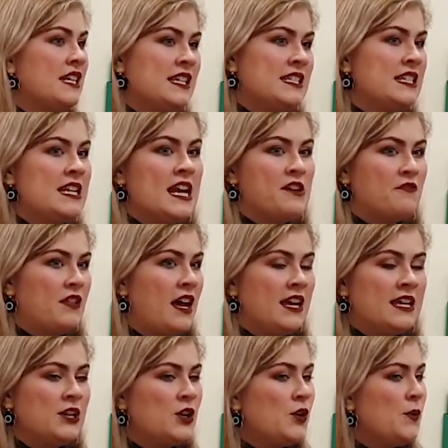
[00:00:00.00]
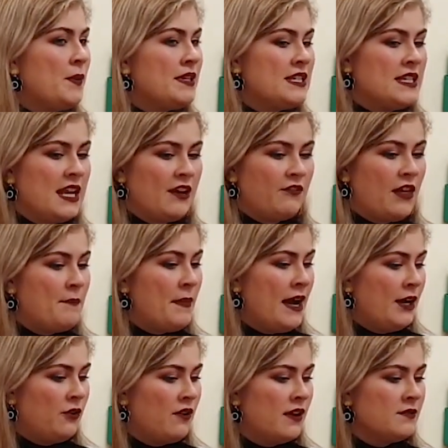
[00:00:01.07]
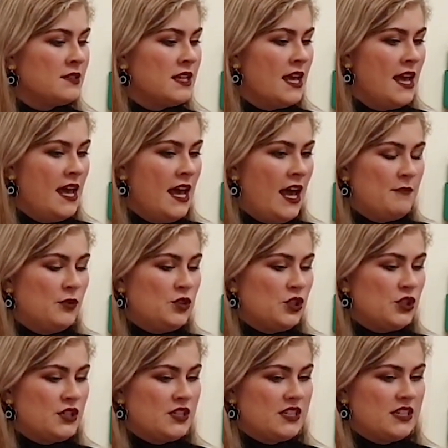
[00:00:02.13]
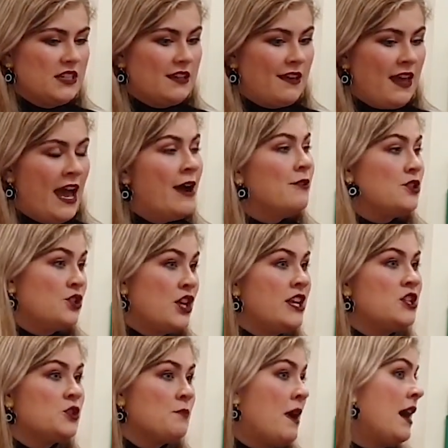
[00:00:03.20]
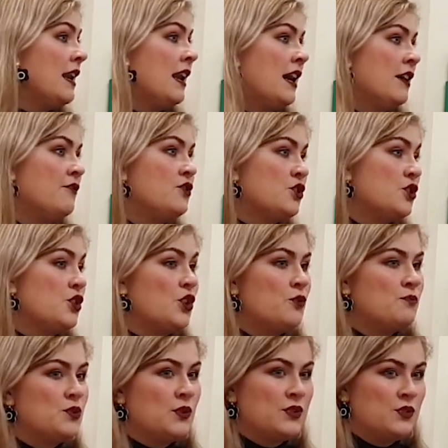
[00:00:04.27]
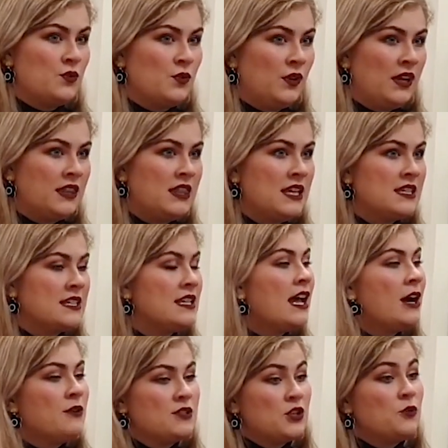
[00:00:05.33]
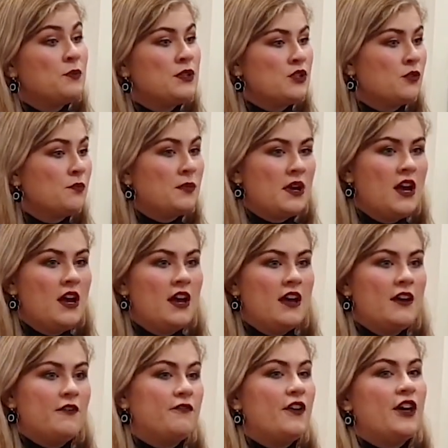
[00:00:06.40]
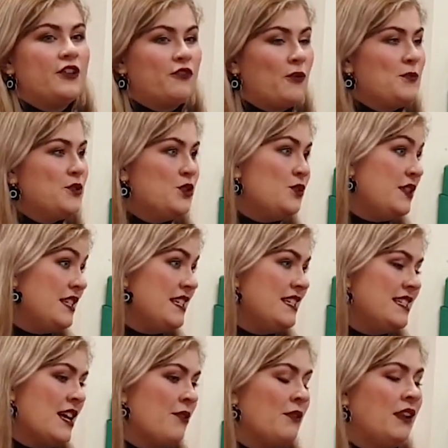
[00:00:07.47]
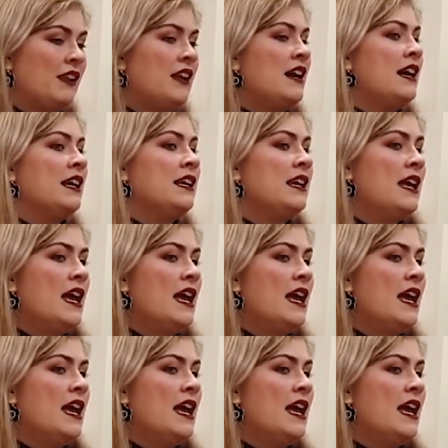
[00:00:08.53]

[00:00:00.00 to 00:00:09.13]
I didn't have that income, I didn't have that background. But just how it's changed my life just to come to a school like this, and how it's opened up further opportunities down the line.